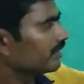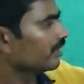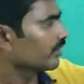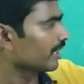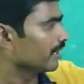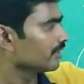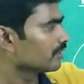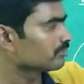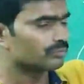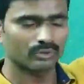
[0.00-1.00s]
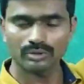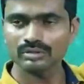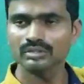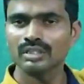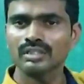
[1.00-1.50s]
divided into 4,
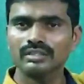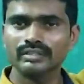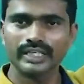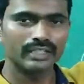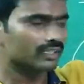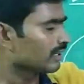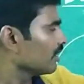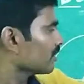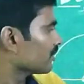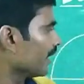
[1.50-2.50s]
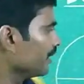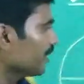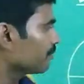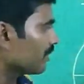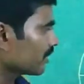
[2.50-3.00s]
then
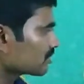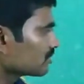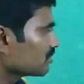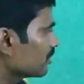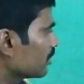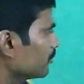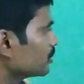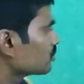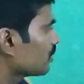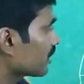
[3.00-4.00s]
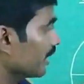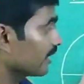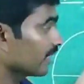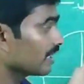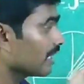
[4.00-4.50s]
90 parts, that means one right
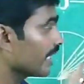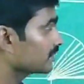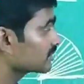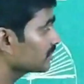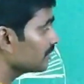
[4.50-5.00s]
angle has